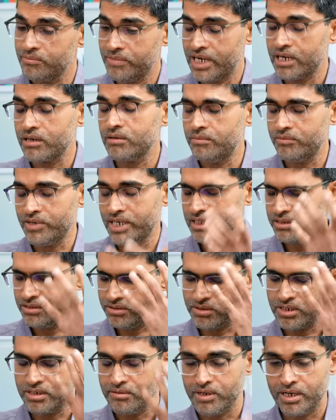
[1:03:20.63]
Bang- when I
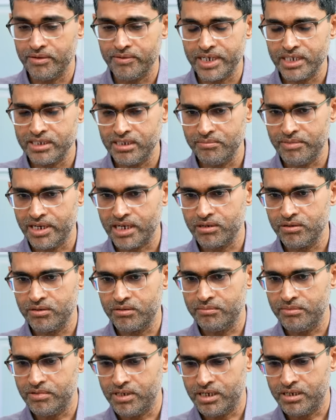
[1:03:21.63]
sorry, when I say
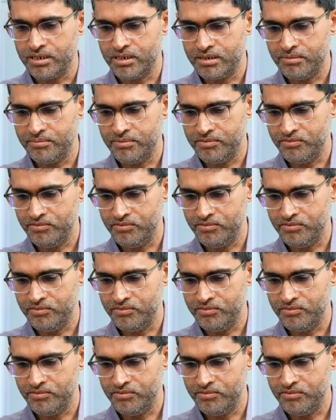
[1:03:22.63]
Bangalore, uh,